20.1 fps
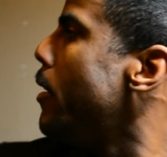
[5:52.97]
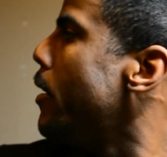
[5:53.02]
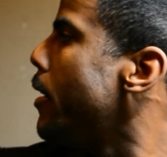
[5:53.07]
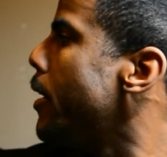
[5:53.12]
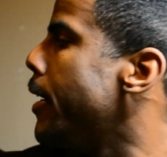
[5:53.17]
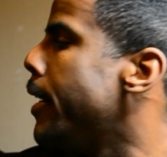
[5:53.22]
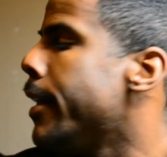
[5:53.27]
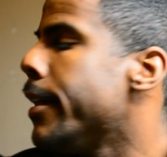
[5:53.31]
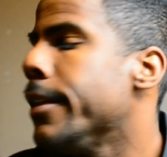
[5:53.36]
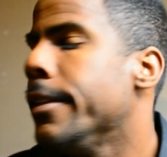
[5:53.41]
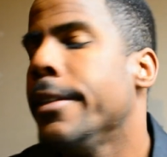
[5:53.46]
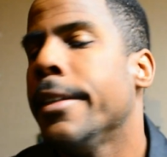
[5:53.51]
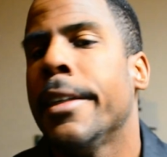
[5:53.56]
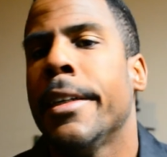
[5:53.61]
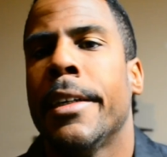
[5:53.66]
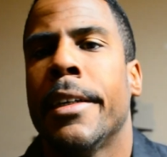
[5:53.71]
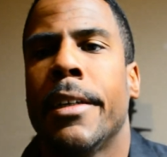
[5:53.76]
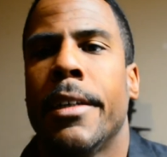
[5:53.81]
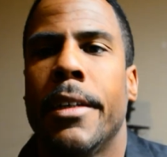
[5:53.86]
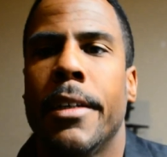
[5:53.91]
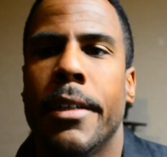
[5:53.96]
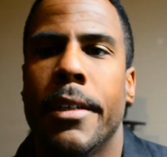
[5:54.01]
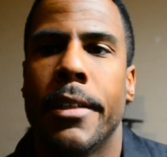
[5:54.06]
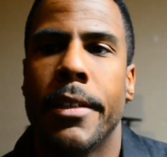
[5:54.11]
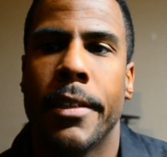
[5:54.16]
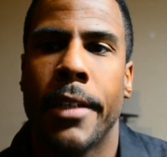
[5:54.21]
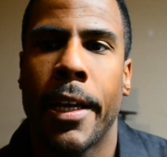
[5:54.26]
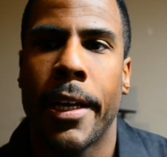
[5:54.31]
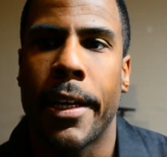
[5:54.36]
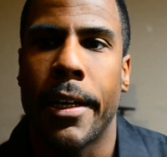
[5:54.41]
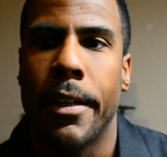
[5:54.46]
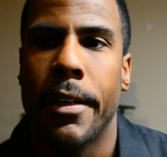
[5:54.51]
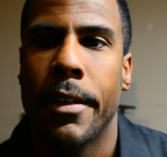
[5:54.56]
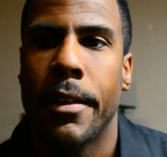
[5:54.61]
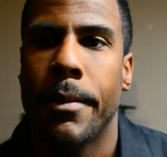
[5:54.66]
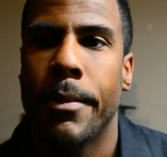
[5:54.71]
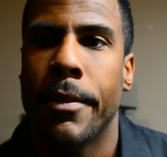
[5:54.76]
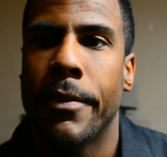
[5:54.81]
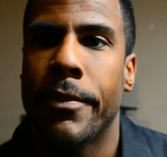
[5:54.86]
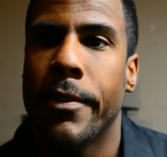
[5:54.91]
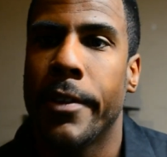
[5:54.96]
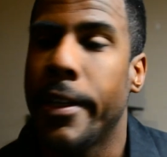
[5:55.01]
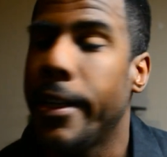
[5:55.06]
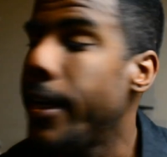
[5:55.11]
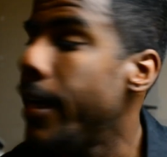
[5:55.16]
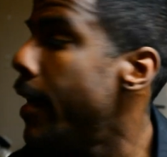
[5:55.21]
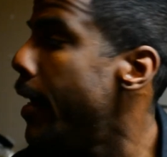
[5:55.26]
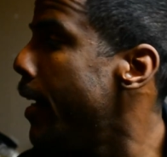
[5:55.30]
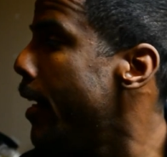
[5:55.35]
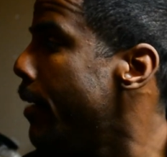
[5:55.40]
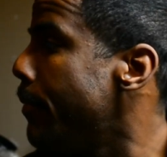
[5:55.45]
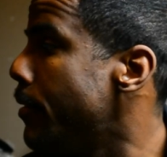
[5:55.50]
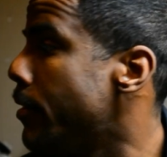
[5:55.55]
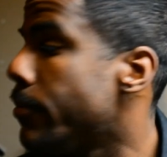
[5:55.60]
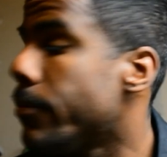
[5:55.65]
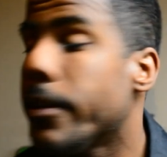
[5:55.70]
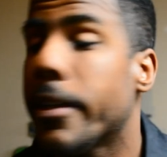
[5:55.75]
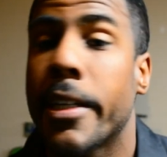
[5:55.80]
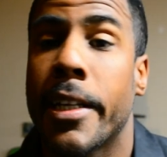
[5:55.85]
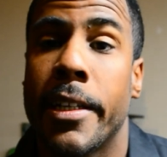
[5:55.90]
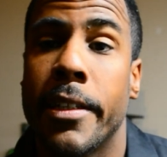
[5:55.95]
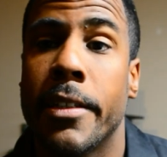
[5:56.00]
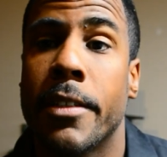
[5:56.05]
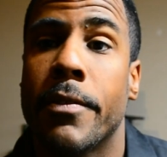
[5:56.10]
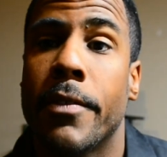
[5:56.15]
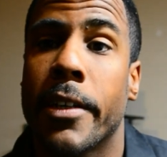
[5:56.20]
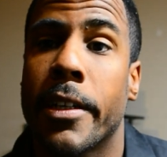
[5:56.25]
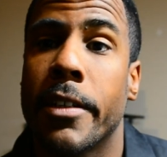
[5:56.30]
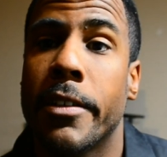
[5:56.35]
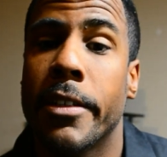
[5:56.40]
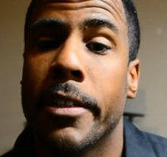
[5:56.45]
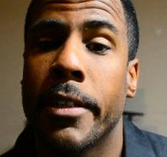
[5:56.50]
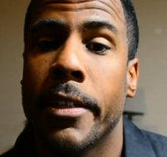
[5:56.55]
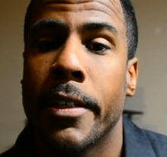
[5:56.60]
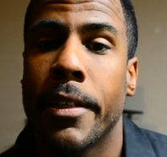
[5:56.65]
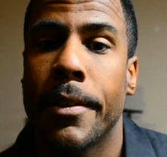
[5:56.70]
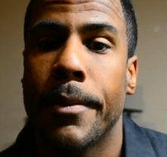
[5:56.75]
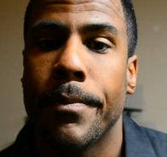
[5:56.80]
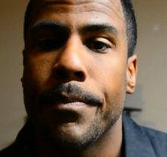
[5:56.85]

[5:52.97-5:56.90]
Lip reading: And yeah, but for today, I'm just working on this fucking turd.